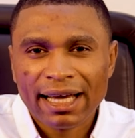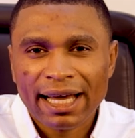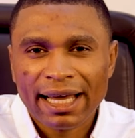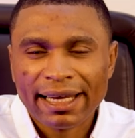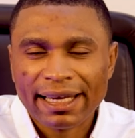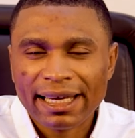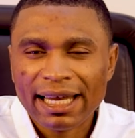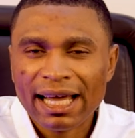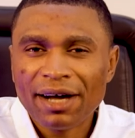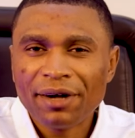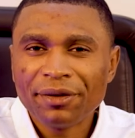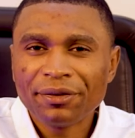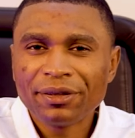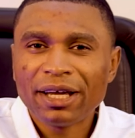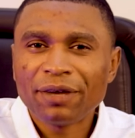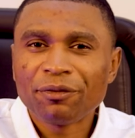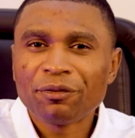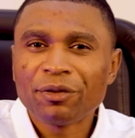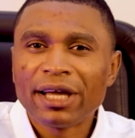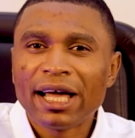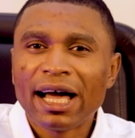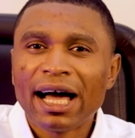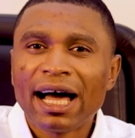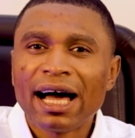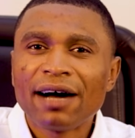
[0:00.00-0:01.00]
And now
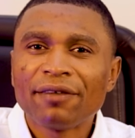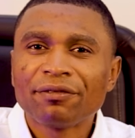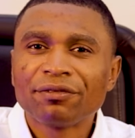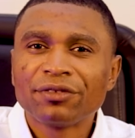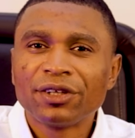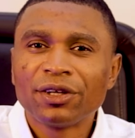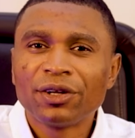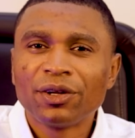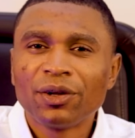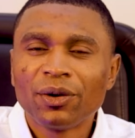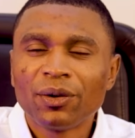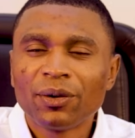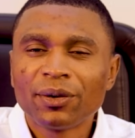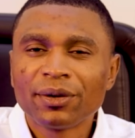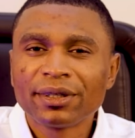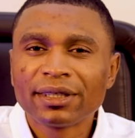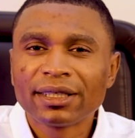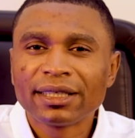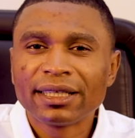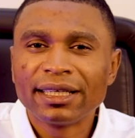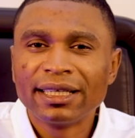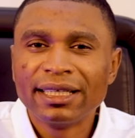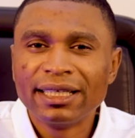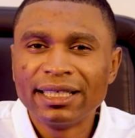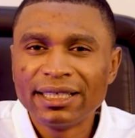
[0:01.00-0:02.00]
that we have the
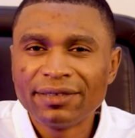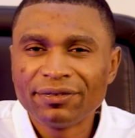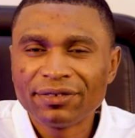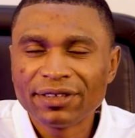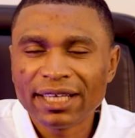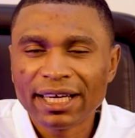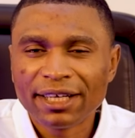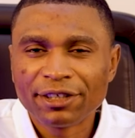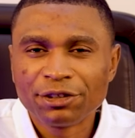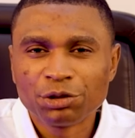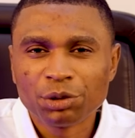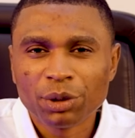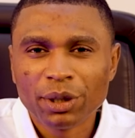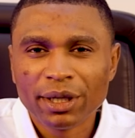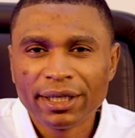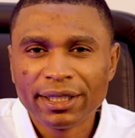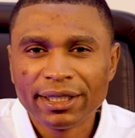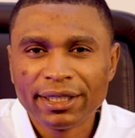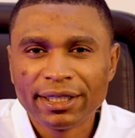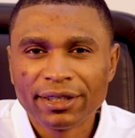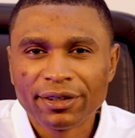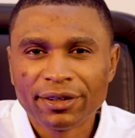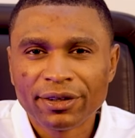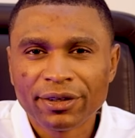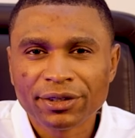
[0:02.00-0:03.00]
Lord living and
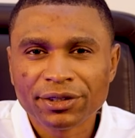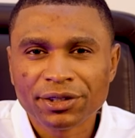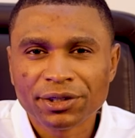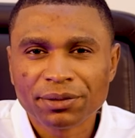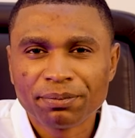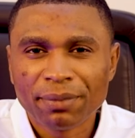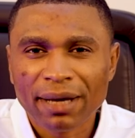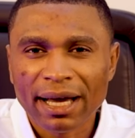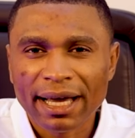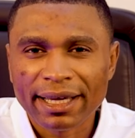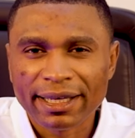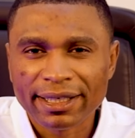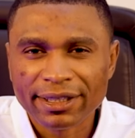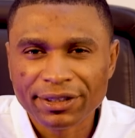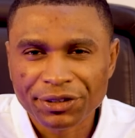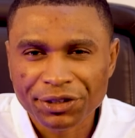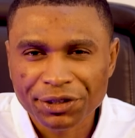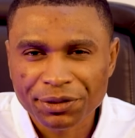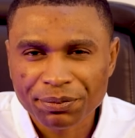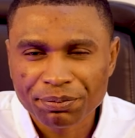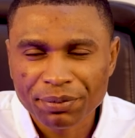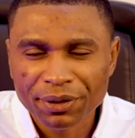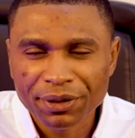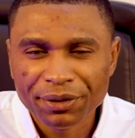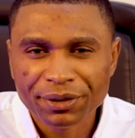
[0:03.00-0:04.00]
dwelling in us by his
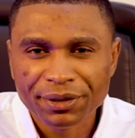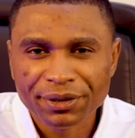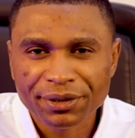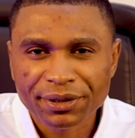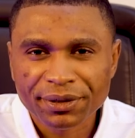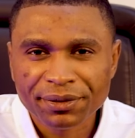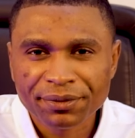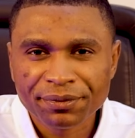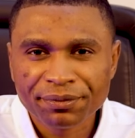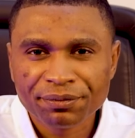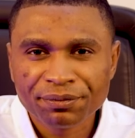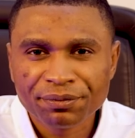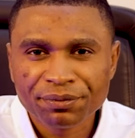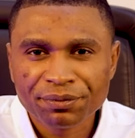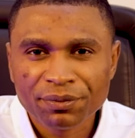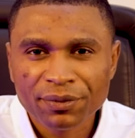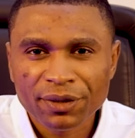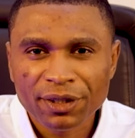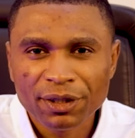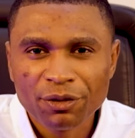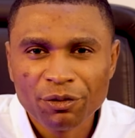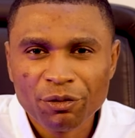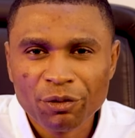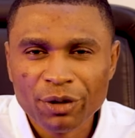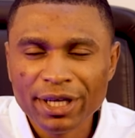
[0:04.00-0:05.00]
Spirit,
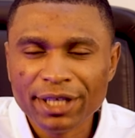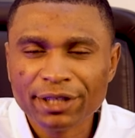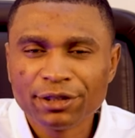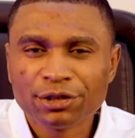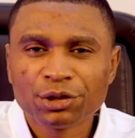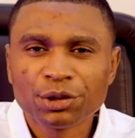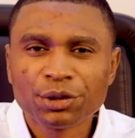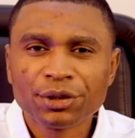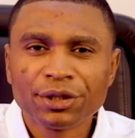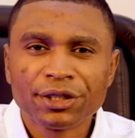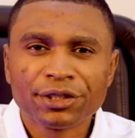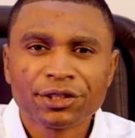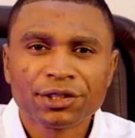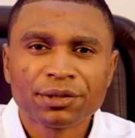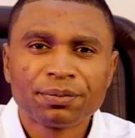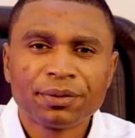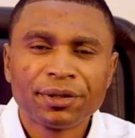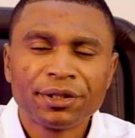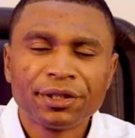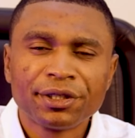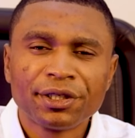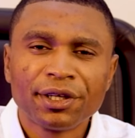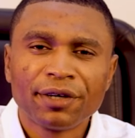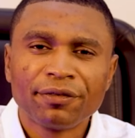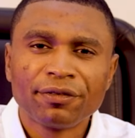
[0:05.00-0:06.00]
we, through the
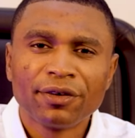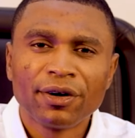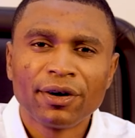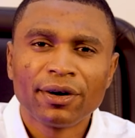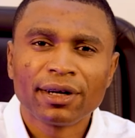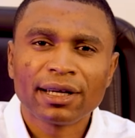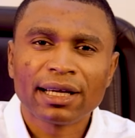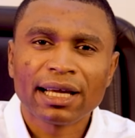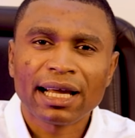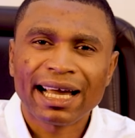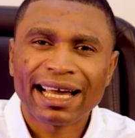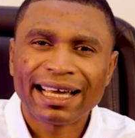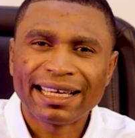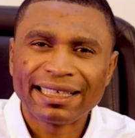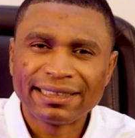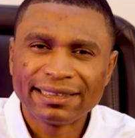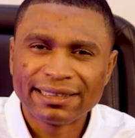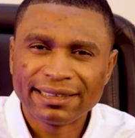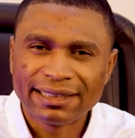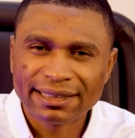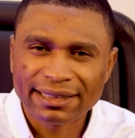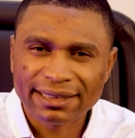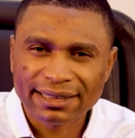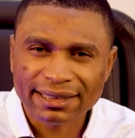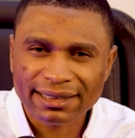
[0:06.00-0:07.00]
Spirit of God,
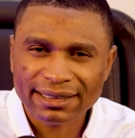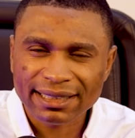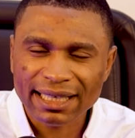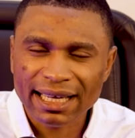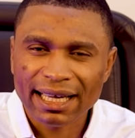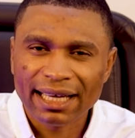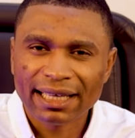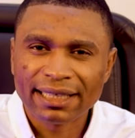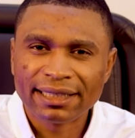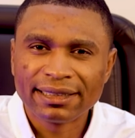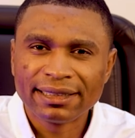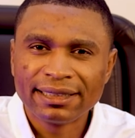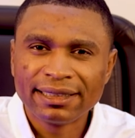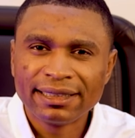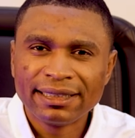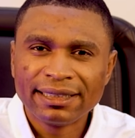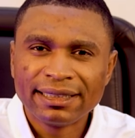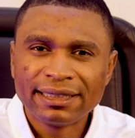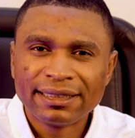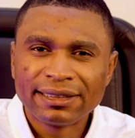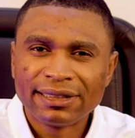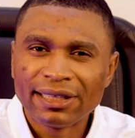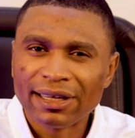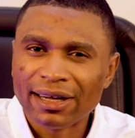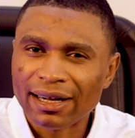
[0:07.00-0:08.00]
can discern
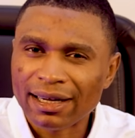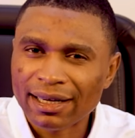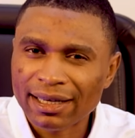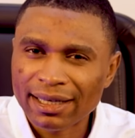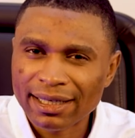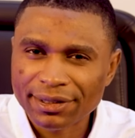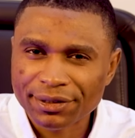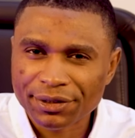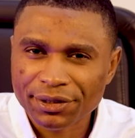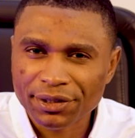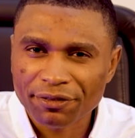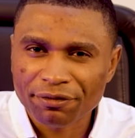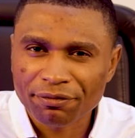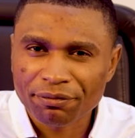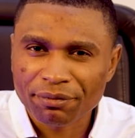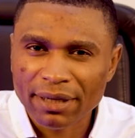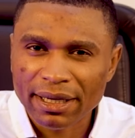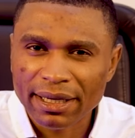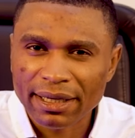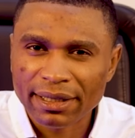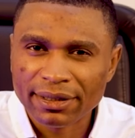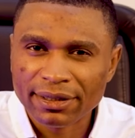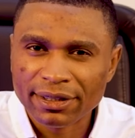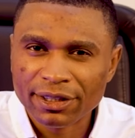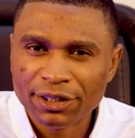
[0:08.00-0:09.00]
the hearts of
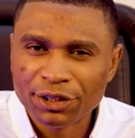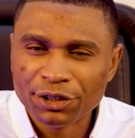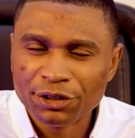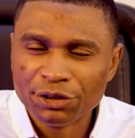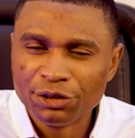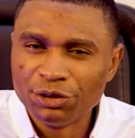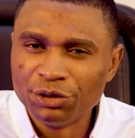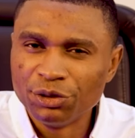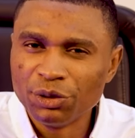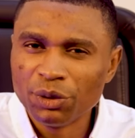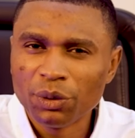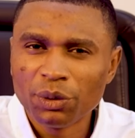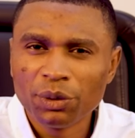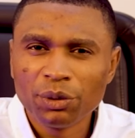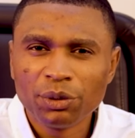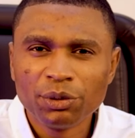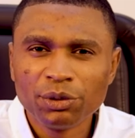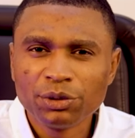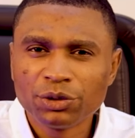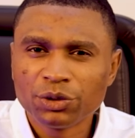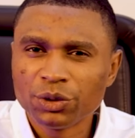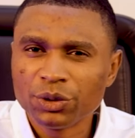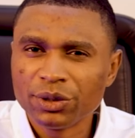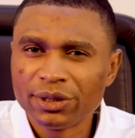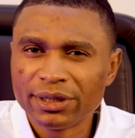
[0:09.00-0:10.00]
men, know
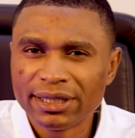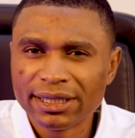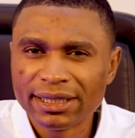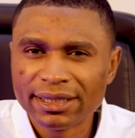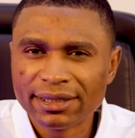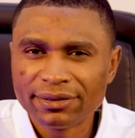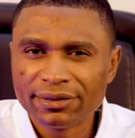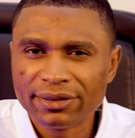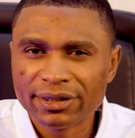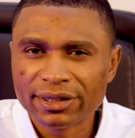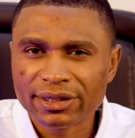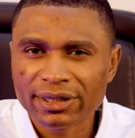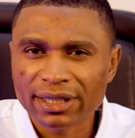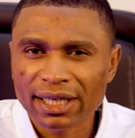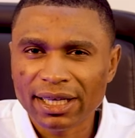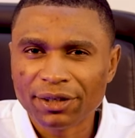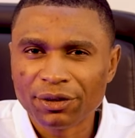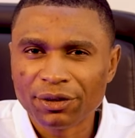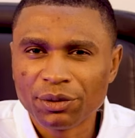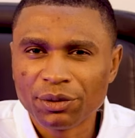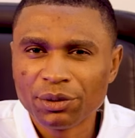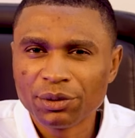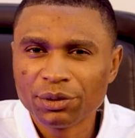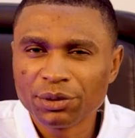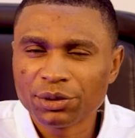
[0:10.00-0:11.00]
who to deal with
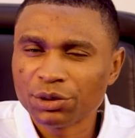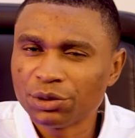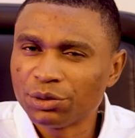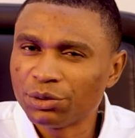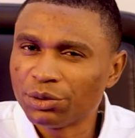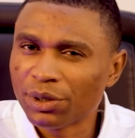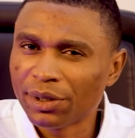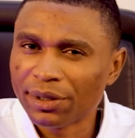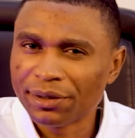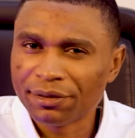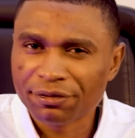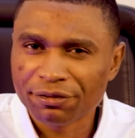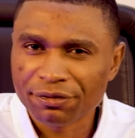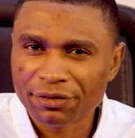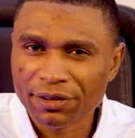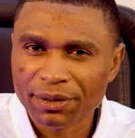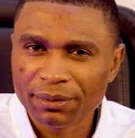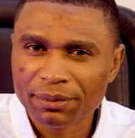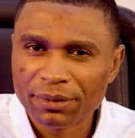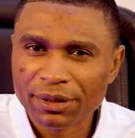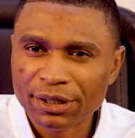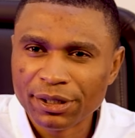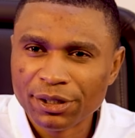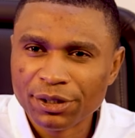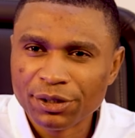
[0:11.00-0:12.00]
who to run
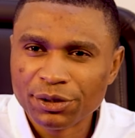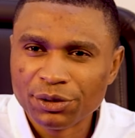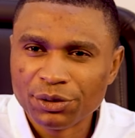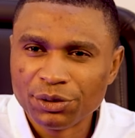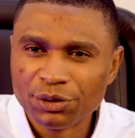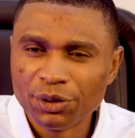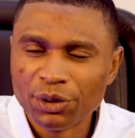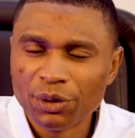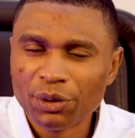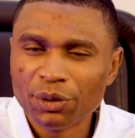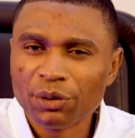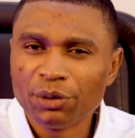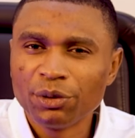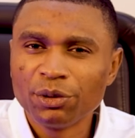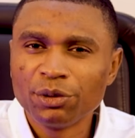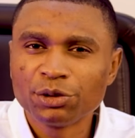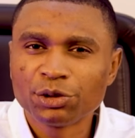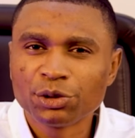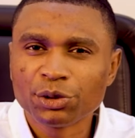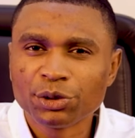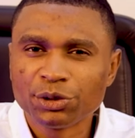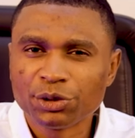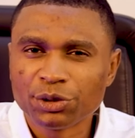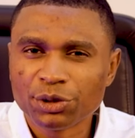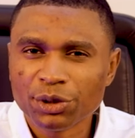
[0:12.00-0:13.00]
from, know who
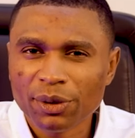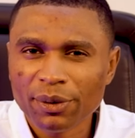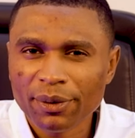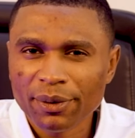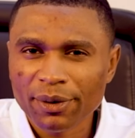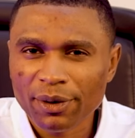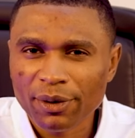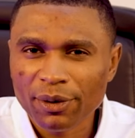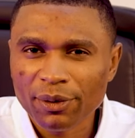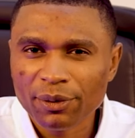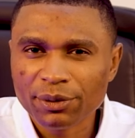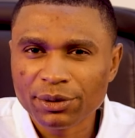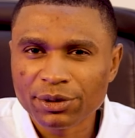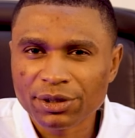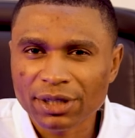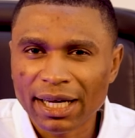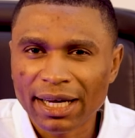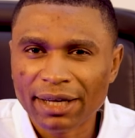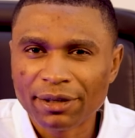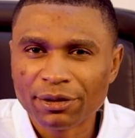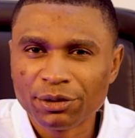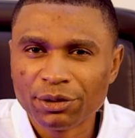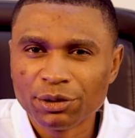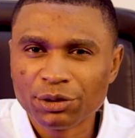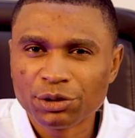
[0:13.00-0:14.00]
to draw close
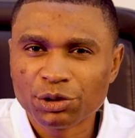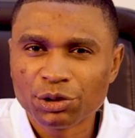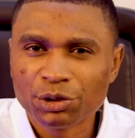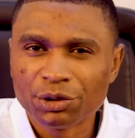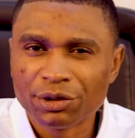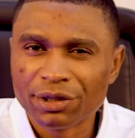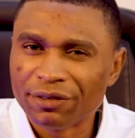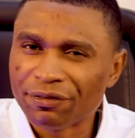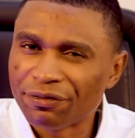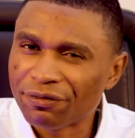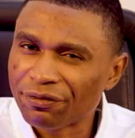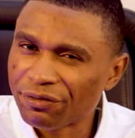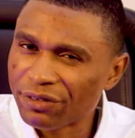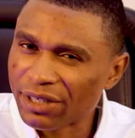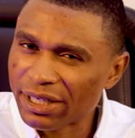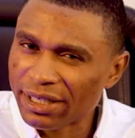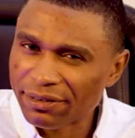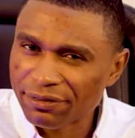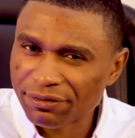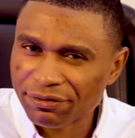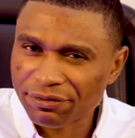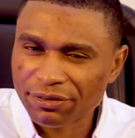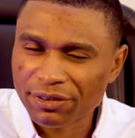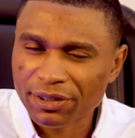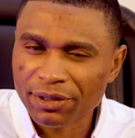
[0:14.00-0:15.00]
and who to
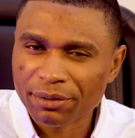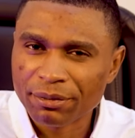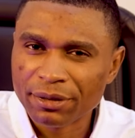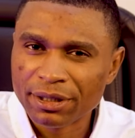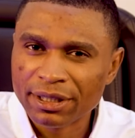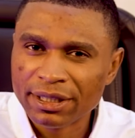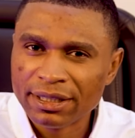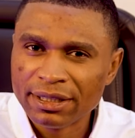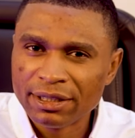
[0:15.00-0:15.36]
refrain from.